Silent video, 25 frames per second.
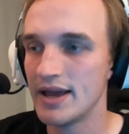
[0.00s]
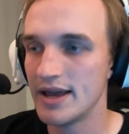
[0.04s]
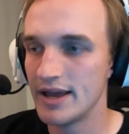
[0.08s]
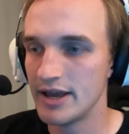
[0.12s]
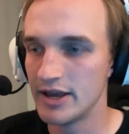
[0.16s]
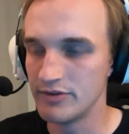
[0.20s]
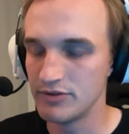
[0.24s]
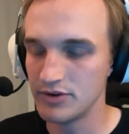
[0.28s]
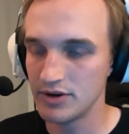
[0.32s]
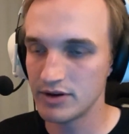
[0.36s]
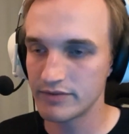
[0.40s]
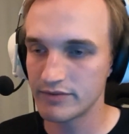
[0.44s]

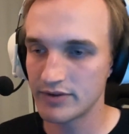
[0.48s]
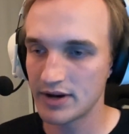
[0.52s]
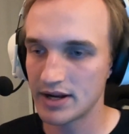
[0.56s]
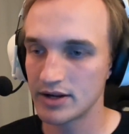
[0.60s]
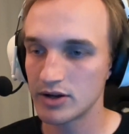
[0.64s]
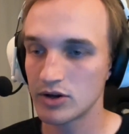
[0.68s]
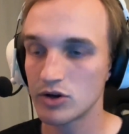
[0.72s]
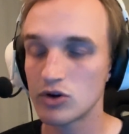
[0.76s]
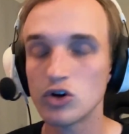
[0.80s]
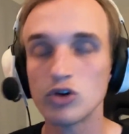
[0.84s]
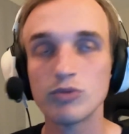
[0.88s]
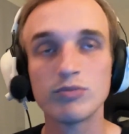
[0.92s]
If you can find a
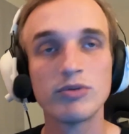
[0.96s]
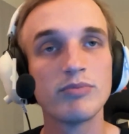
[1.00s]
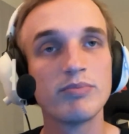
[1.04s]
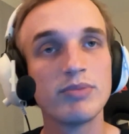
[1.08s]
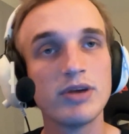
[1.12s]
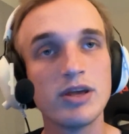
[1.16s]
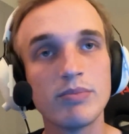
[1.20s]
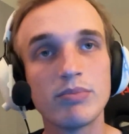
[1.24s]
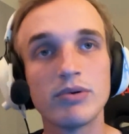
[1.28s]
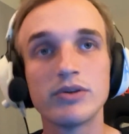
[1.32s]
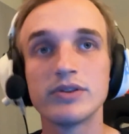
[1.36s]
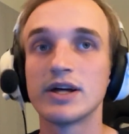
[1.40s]
group of
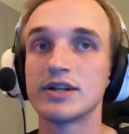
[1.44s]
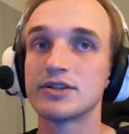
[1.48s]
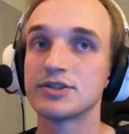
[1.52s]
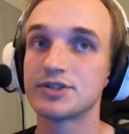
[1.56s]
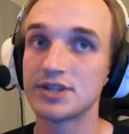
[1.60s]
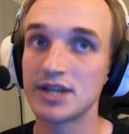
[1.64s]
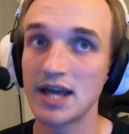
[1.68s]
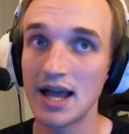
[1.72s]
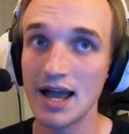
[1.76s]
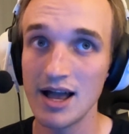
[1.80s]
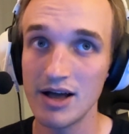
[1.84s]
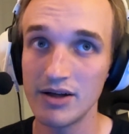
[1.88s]
people that's
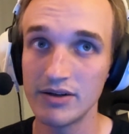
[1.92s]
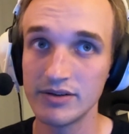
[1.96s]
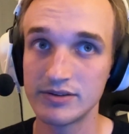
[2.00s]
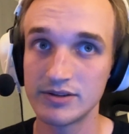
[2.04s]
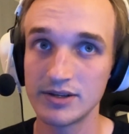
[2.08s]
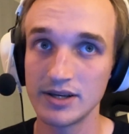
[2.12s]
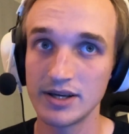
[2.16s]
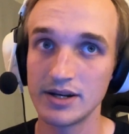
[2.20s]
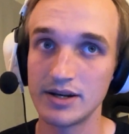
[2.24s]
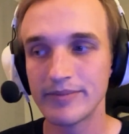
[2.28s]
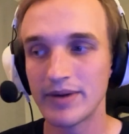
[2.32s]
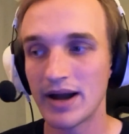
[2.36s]

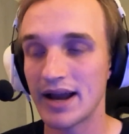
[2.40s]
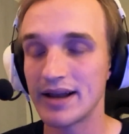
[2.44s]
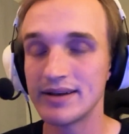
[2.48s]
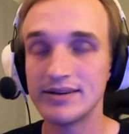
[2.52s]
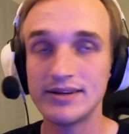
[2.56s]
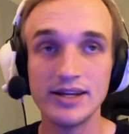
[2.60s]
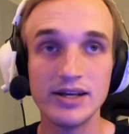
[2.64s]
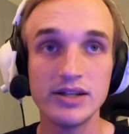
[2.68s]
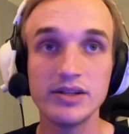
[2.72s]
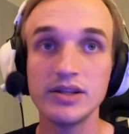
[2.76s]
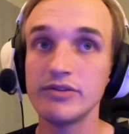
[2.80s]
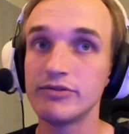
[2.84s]
talented,
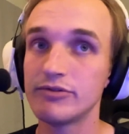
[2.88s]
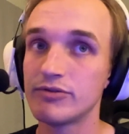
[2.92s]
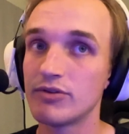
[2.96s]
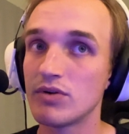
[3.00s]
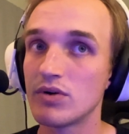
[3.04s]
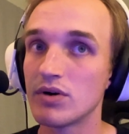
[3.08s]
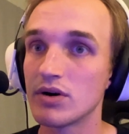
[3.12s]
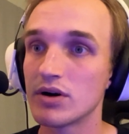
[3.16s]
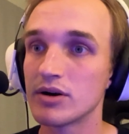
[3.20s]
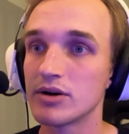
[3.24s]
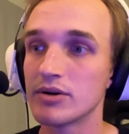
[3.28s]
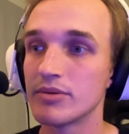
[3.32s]
ideally
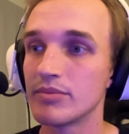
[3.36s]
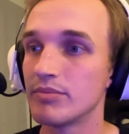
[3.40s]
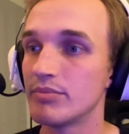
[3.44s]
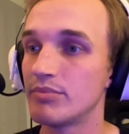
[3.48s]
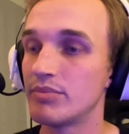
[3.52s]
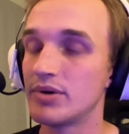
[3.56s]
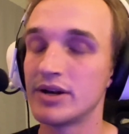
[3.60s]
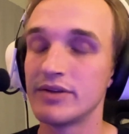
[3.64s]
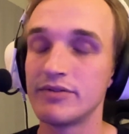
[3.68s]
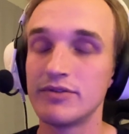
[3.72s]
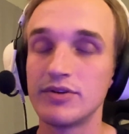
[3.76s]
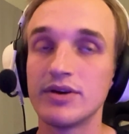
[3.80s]
4,
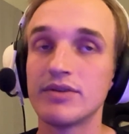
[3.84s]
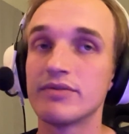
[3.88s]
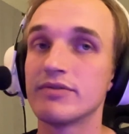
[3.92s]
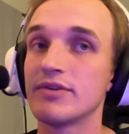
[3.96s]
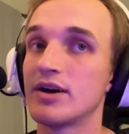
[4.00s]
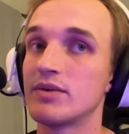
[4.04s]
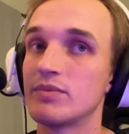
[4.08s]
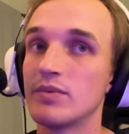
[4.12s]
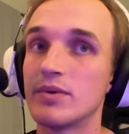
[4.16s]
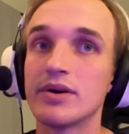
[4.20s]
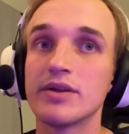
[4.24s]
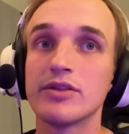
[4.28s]
but if you can
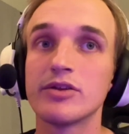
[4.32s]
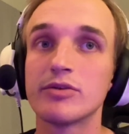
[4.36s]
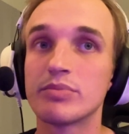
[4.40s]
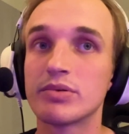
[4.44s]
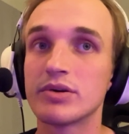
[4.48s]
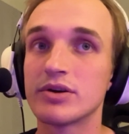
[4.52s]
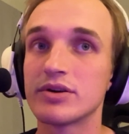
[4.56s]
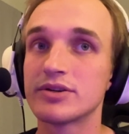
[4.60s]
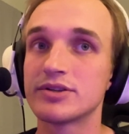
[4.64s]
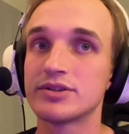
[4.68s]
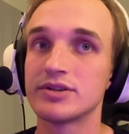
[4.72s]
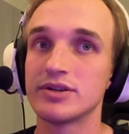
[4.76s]
find one other
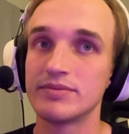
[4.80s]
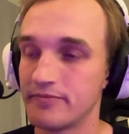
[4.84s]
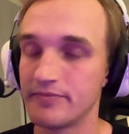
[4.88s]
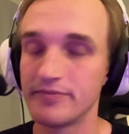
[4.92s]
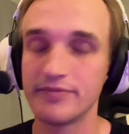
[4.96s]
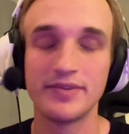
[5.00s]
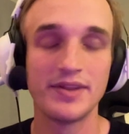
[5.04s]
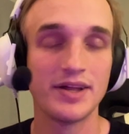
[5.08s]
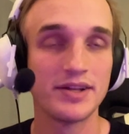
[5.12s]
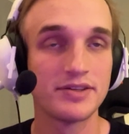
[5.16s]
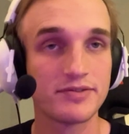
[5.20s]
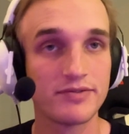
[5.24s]
person,
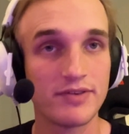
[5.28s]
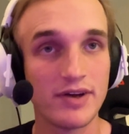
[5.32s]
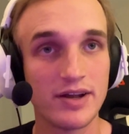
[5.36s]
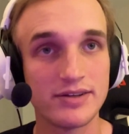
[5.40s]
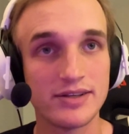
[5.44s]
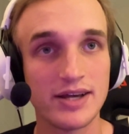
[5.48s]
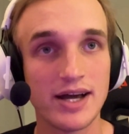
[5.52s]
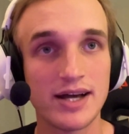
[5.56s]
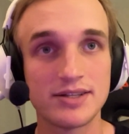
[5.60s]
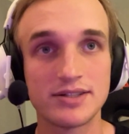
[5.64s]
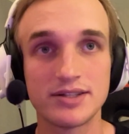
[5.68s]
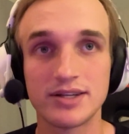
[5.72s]
that's
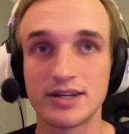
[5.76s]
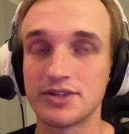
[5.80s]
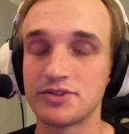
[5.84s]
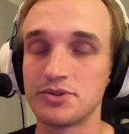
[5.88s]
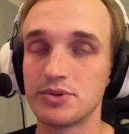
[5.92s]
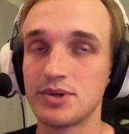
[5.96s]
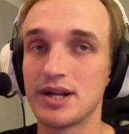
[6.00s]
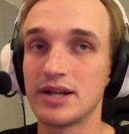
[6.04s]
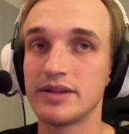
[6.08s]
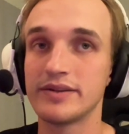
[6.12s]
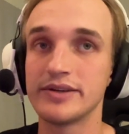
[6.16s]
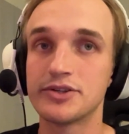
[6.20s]
fantastic because you
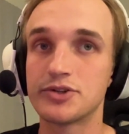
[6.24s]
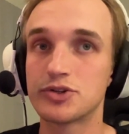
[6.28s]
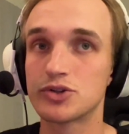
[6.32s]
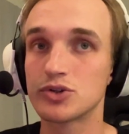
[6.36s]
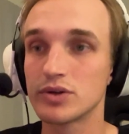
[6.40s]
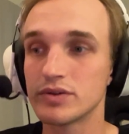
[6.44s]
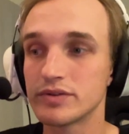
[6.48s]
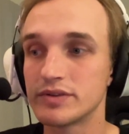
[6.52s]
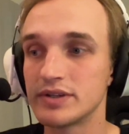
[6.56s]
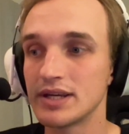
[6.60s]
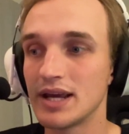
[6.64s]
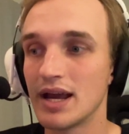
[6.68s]
can at least
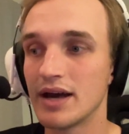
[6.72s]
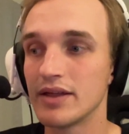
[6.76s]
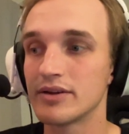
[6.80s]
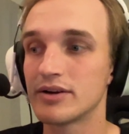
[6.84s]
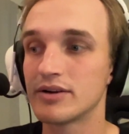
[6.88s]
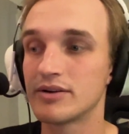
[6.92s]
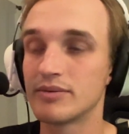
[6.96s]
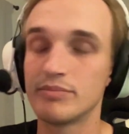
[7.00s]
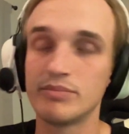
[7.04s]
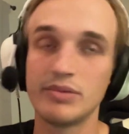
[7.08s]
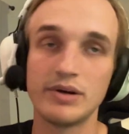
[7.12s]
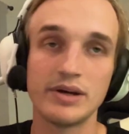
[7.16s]
drill together,
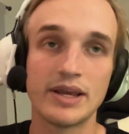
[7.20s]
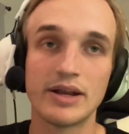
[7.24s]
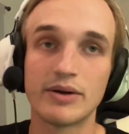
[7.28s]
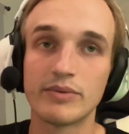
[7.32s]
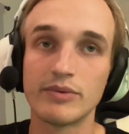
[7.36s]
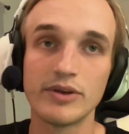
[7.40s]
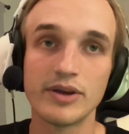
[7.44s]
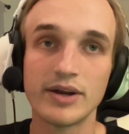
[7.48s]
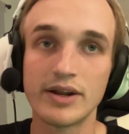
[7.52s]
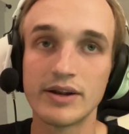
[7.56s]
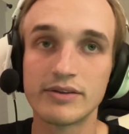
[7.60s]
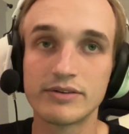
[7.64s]
get
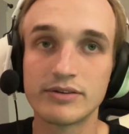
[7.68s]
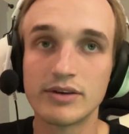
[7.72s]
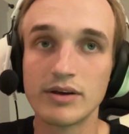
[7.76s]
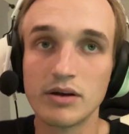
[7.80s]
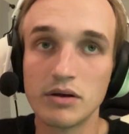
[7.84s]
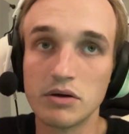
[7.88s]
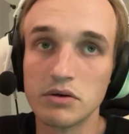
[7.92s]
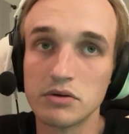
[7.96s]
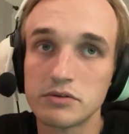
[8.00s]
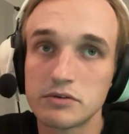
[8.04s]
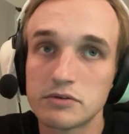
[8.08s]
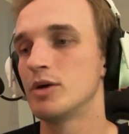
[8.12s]
really good at
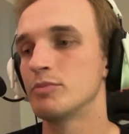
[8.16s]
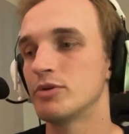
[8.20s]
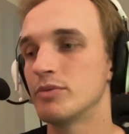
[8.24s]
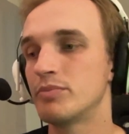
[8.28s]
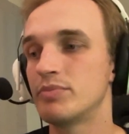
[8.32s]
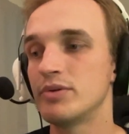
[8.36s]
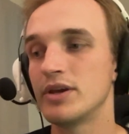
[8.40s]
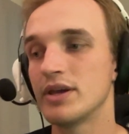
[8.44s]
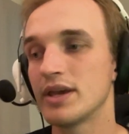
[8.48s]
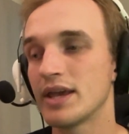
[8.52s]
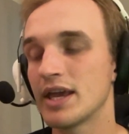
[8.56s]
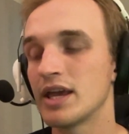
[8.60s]
singles. But
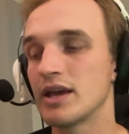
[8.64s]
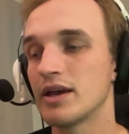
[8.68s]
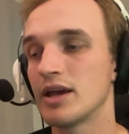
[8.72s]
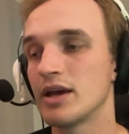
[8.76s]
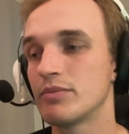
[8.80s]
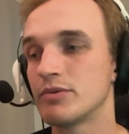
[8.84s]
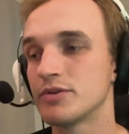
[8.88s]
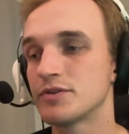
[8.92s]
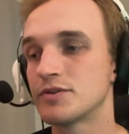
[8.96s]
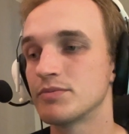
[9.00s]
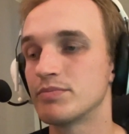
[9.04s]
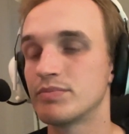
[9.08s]
being
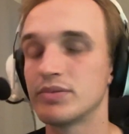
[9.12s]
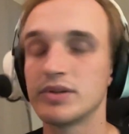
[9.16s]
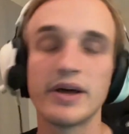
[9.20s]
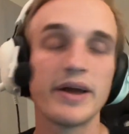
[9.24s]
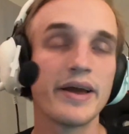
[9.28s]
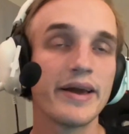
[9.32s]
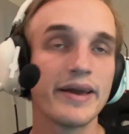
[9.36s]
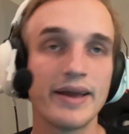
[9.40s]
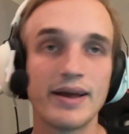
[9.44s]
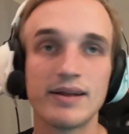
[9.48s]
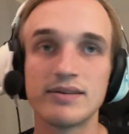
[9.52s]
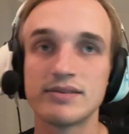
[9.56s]
able to play
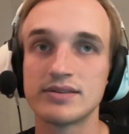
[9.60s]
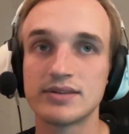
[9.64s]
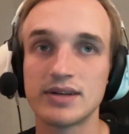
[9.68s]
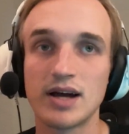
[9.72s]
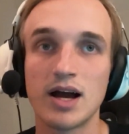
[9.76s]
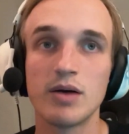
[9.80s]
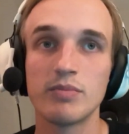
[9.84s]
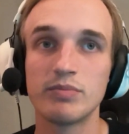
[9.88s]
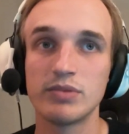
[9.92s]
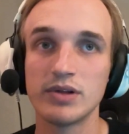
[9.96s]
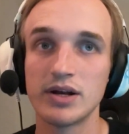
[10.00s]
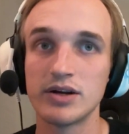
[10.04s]
against
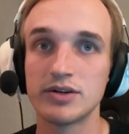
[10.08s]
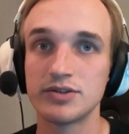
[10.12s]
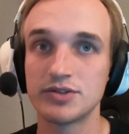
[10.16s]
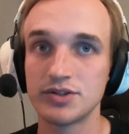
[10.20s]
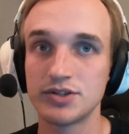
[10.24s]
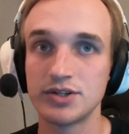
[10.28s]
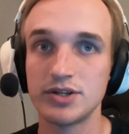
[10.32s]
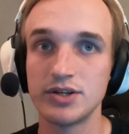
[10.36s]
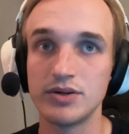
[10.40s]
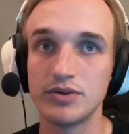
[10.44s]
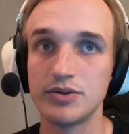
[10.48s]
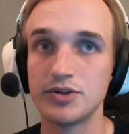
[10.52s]
top players is
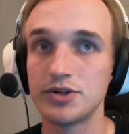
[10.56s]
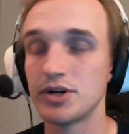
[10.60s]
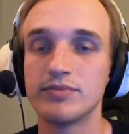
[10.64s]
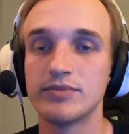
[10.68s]
huge.